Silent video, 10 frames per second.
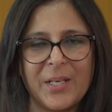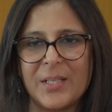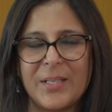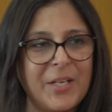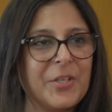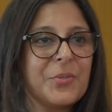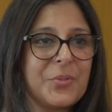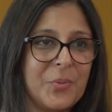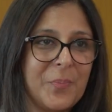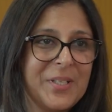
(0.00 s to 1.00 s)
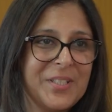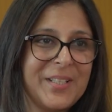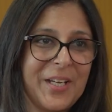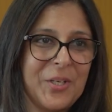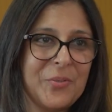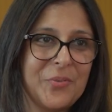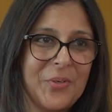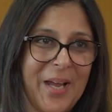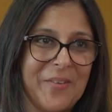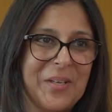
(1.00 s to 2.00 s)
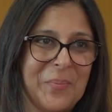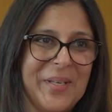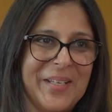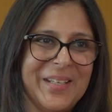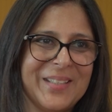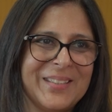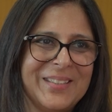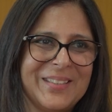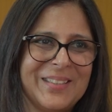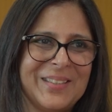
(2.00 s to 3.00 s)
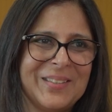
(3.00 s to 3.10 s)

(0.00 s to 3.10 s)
Thank you so much. Thank you for having me here. I